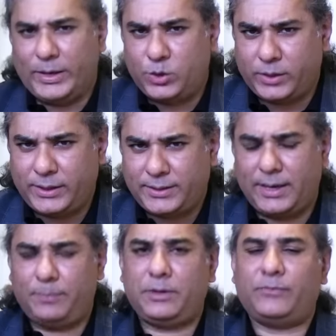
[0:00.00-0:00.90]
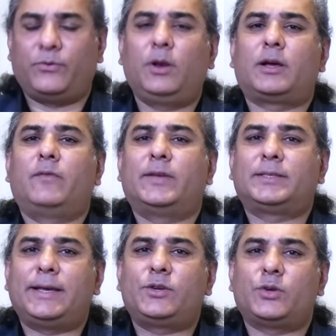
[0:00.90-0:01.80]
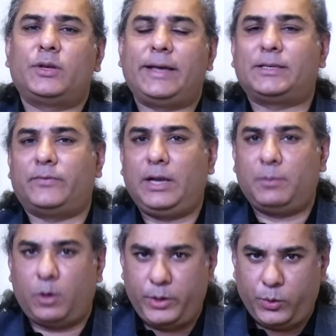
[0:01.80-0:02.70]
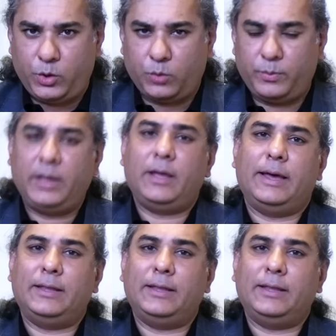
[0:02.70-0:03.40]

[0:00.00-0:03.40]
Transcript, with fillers: you enjoyed this clip, the full conversation is available on YouTube